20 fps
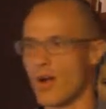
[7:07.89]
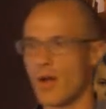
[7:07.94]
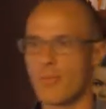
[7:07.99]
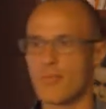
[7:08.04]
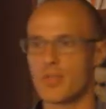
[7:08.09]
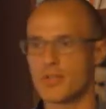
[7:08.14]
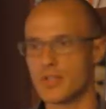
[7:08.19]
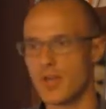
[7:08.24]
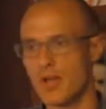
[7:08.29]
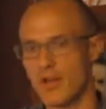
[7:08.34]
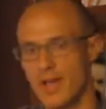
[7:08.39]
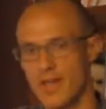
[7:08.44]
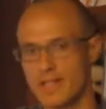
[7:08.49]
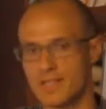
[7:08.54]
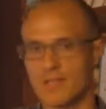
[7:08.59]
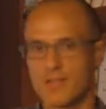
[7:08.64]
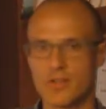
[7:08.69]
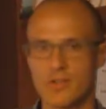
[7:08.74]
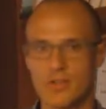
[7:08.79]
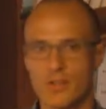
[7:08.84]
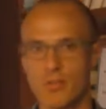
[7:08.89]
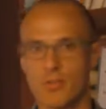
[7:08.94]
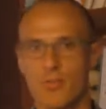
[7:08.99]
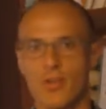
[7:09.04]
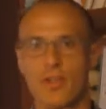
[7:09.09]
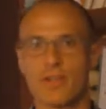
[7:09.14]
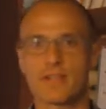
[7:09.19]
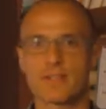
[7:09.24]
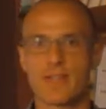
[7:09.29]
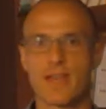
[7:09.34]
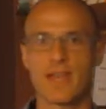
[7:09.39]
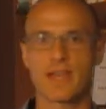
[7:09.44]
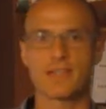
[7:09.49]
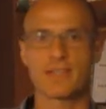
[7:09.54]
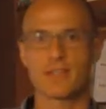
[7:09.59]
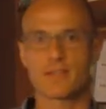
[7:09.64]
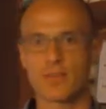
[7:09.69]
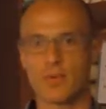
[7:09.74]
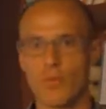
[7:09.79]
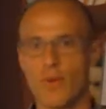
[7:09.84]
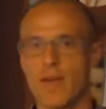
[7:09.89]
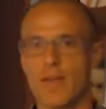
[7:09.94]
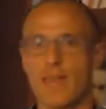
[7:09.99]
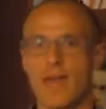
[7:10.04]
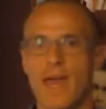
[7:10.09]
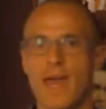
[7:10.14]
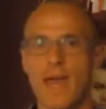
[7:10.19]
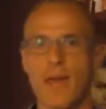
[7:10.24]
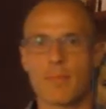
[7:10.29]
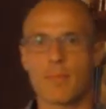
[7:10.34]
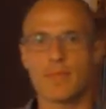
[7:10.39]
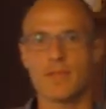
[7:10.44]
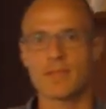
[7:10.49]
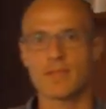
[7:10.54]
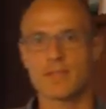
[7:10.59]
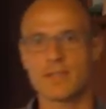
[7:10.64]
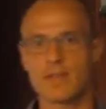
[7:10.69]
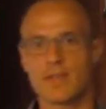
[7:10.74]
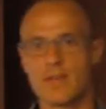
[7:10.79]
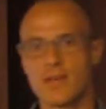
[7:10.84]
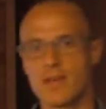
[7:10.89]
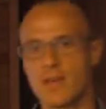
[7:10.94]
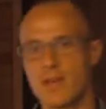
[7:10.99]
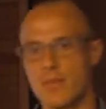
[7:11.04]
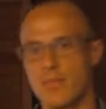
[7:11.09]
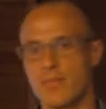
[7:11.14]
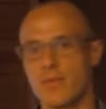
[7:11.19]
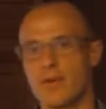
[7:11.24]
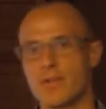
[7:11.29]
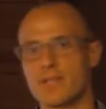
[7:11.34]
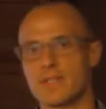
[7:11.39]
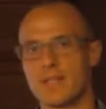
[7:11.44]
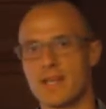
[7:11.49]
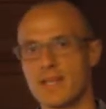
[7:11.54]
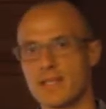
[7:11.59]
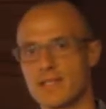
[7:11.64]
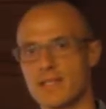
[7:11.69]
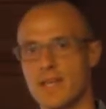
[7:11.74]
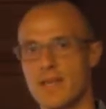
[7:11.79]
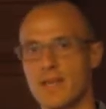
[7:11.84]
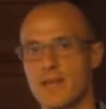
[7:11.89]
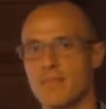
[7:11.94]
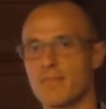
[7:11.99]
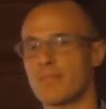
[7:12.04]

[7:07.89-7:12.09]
There's all kinds of interesting brain science as to why that happens, but it's that same